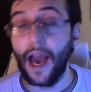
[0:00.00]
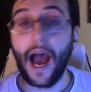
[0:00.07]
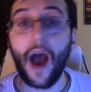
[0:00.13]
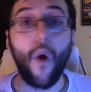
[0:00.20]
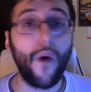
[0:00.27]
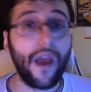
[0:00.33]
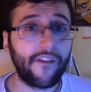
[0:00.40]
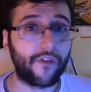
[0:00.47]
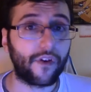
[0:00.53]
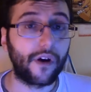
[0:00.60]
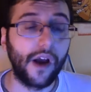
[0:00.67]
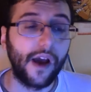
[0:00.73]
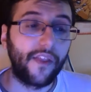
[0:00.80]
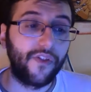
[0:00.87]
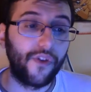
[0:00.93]

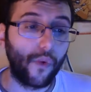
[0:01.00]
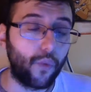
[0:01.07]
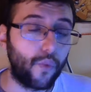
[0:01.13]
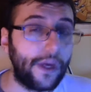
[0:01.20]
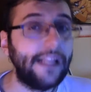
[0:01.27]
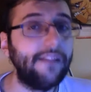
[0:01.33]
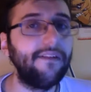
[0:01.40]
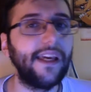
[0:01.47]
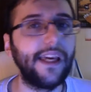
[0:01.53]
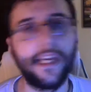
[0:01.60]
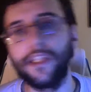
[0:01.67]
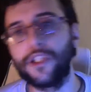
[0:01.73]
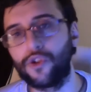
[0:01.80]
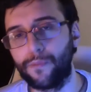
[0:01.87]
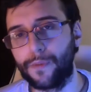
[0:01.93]
However, the Ridley
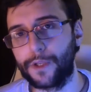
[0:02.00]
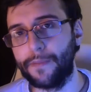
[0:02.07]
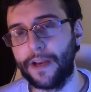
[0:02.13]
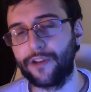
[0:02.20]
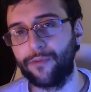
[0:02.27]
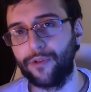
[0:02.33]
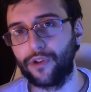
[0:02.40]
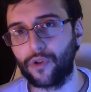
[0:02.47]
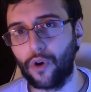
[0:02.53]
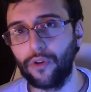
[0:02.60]
in Super Smash Bros.